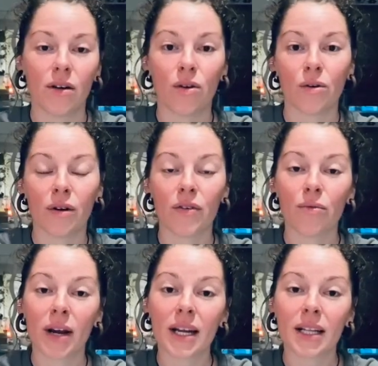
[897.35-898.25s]
or if you're
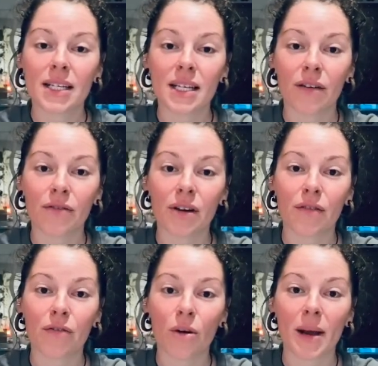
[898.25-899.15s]
regularly suffering
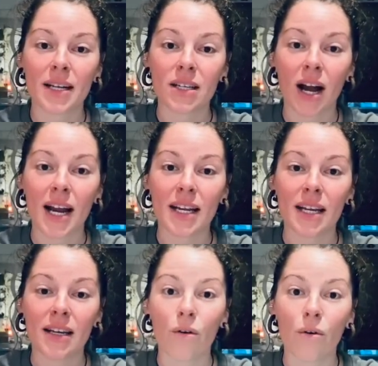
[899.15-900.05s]
from anxiety
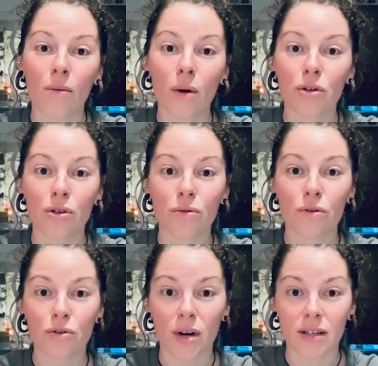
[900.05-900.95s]
or emotional
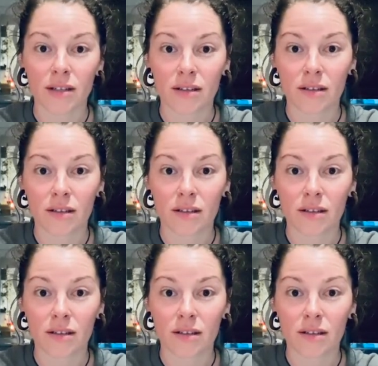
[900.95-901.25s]
stress.